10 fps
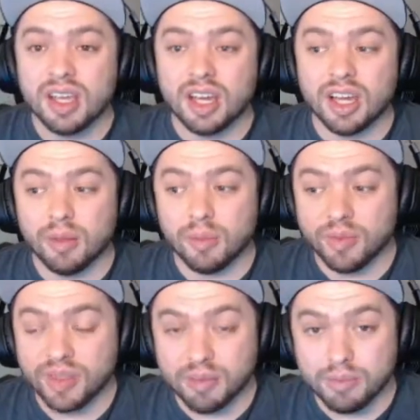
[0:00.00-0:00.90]

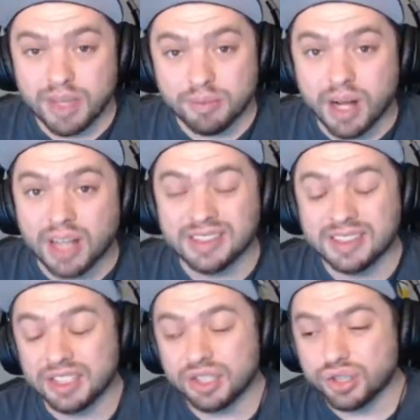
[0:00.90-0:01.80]
The mid boss is
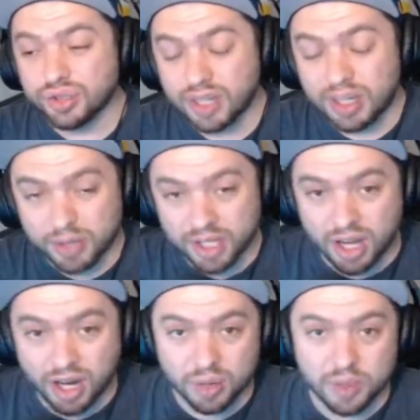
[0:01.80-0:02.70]
incredibly
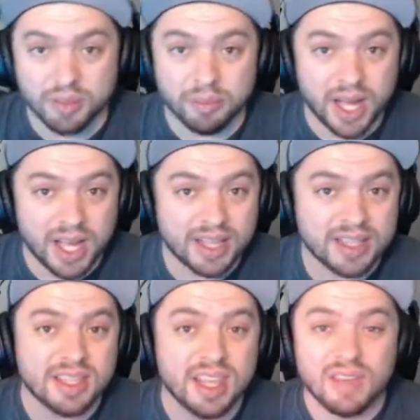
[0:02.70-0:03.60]
hard with the mines.